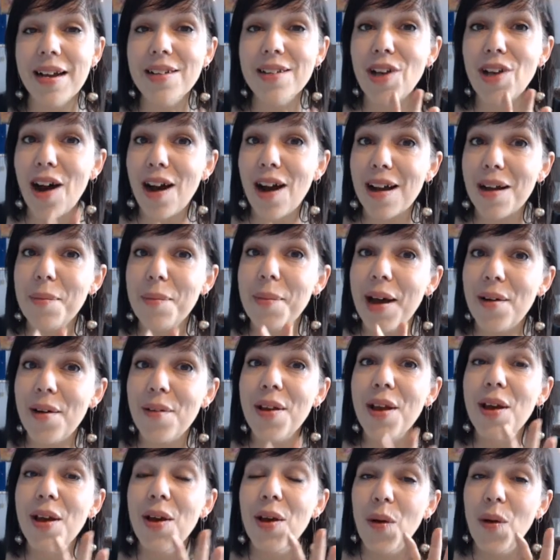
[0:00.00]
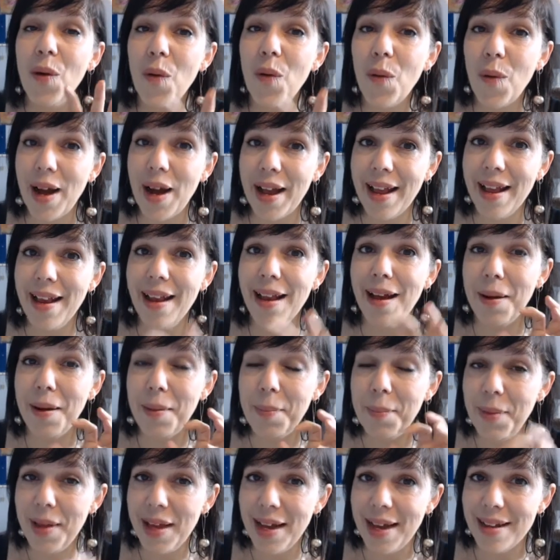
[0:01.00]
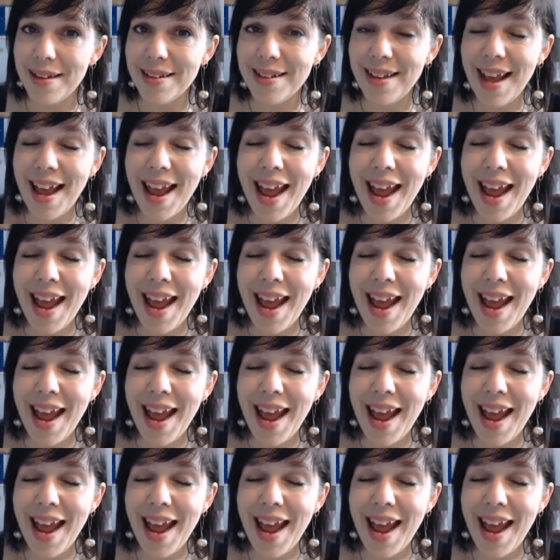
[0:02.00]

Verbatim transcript: talk about quite a bit.